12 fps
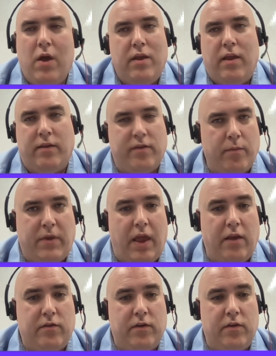in some
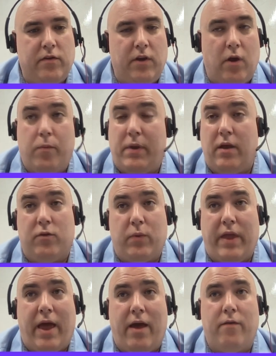cases, you know, because
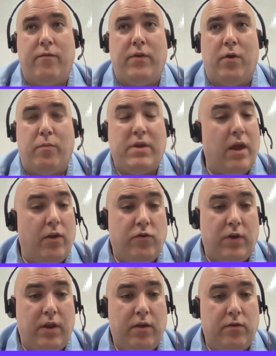we have, you know,
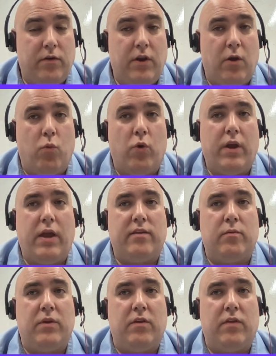PhDs, you know, working on
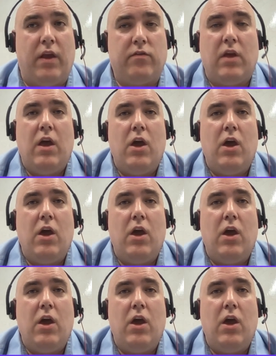some of these things,